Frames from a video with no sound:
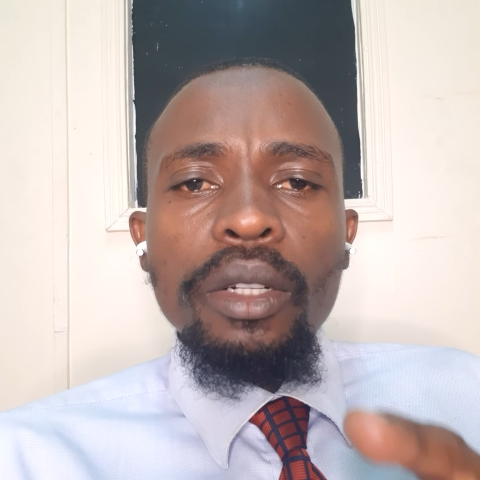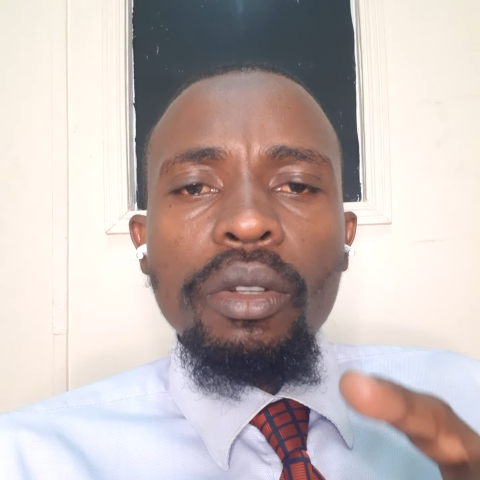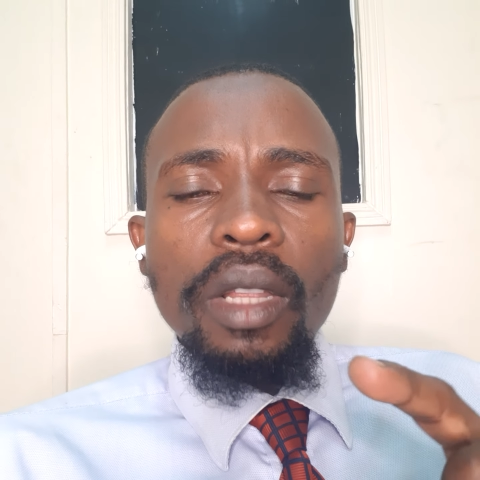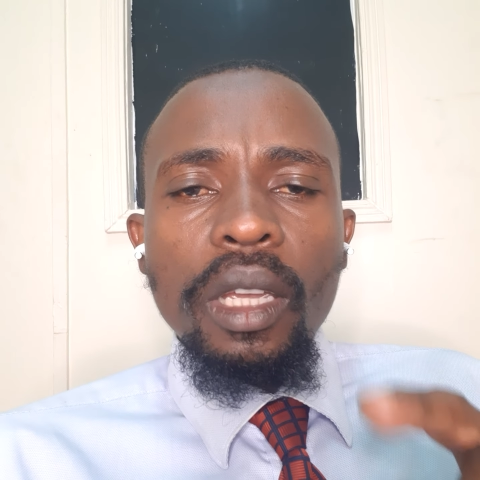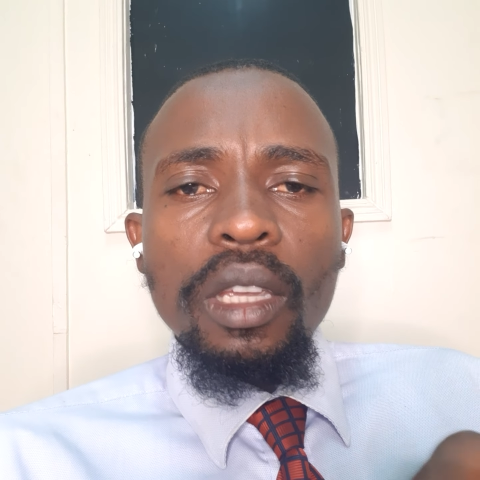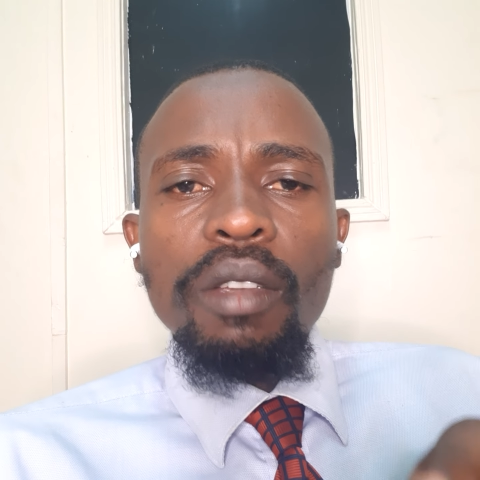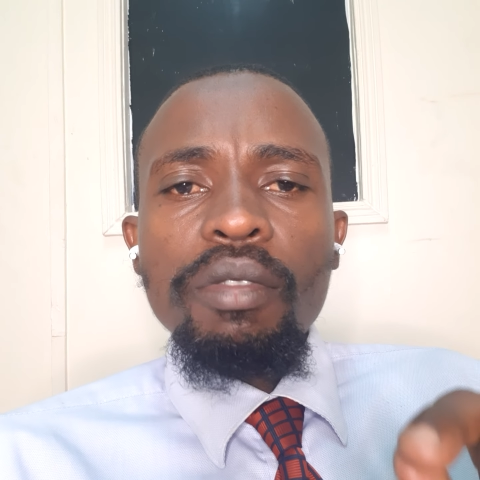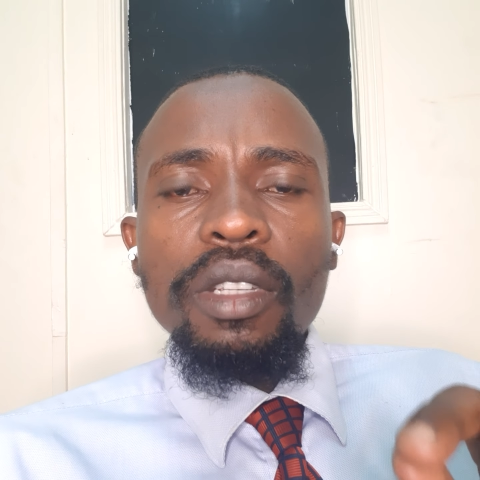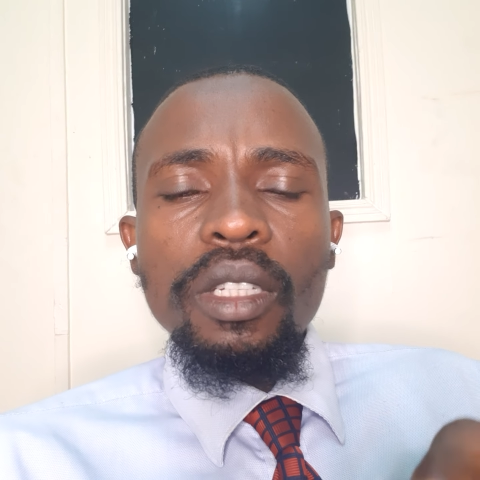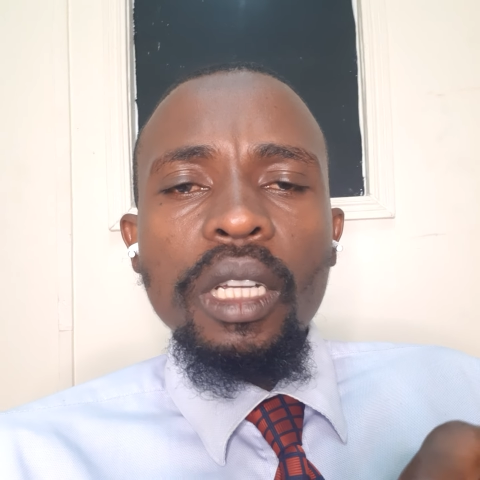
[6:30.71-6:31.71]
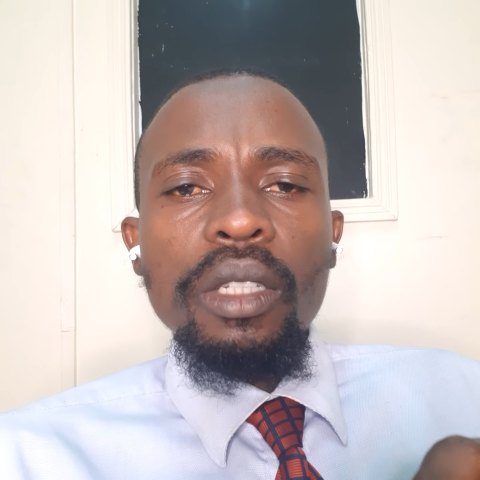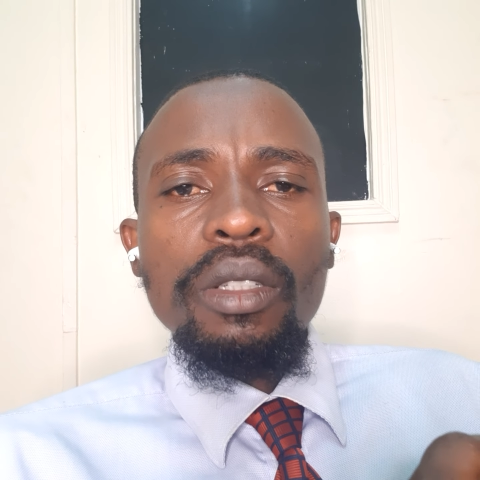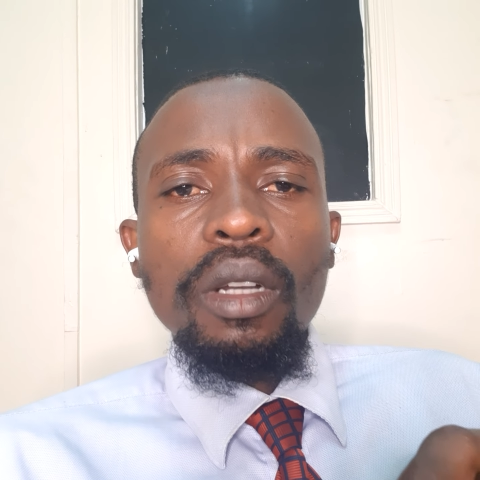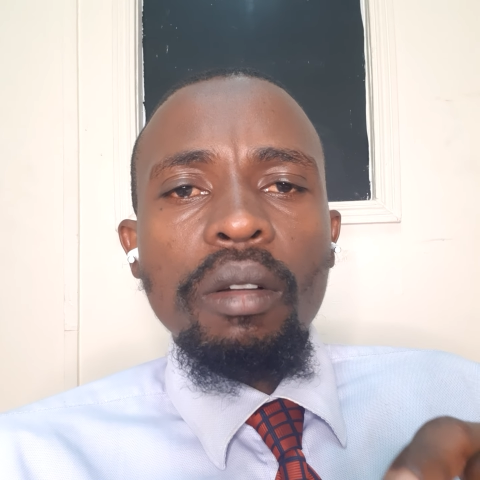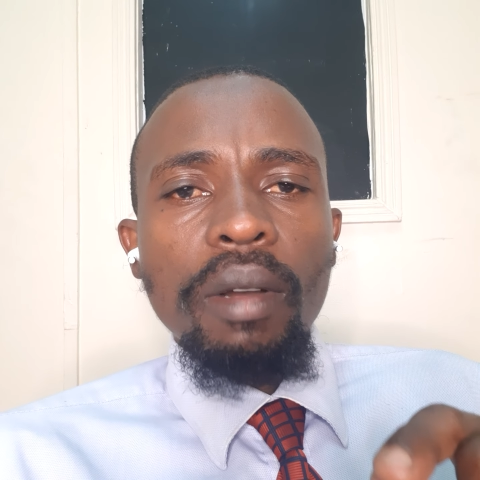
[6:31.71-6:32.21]
or the key features
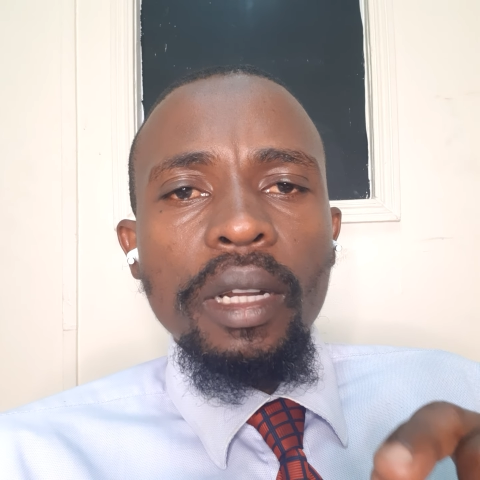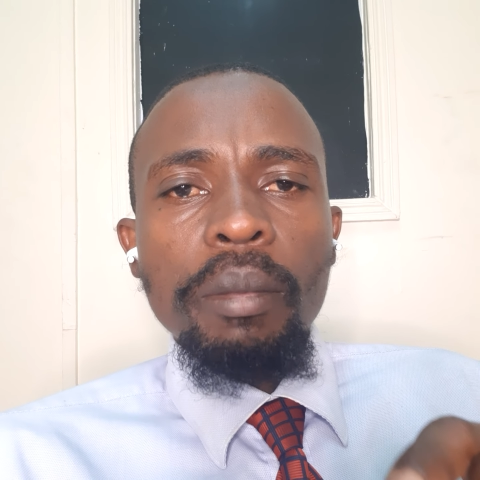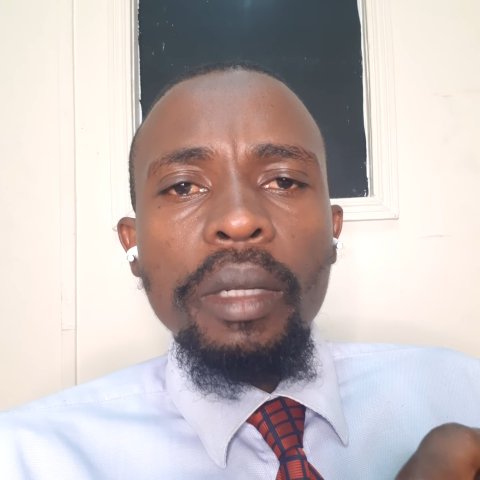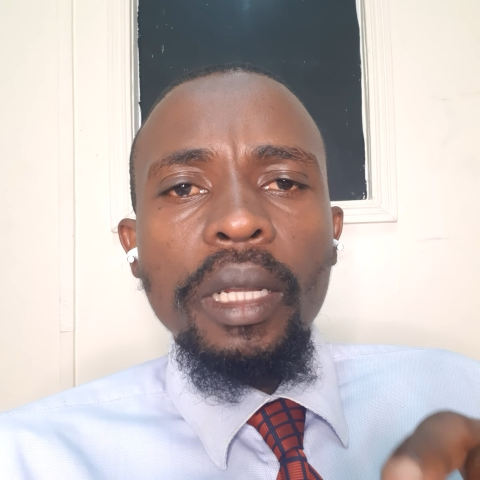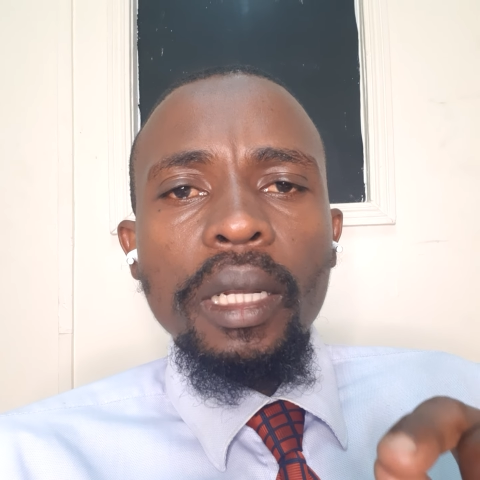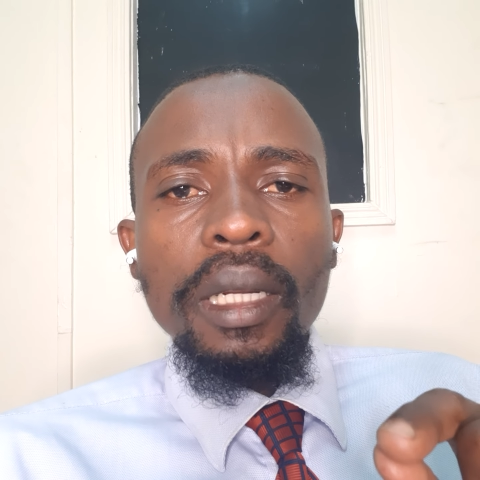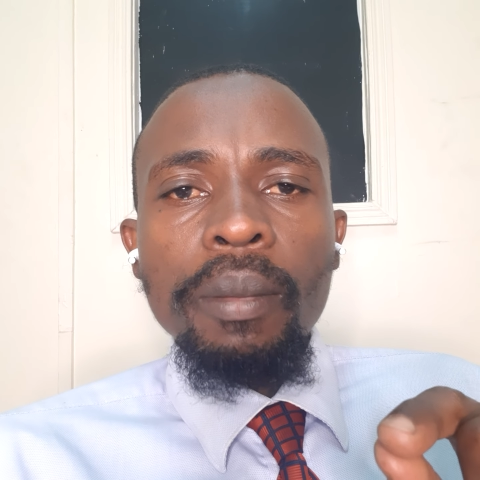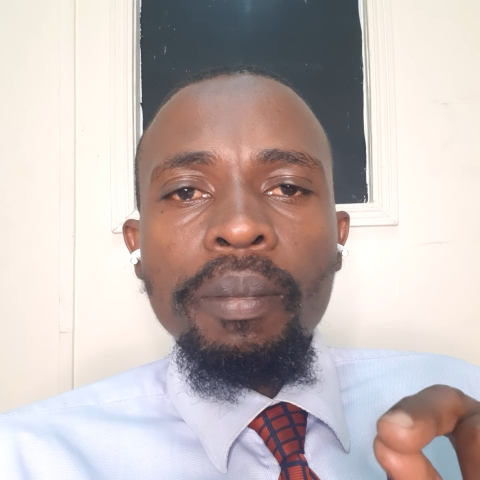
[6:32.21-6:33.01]
of a limited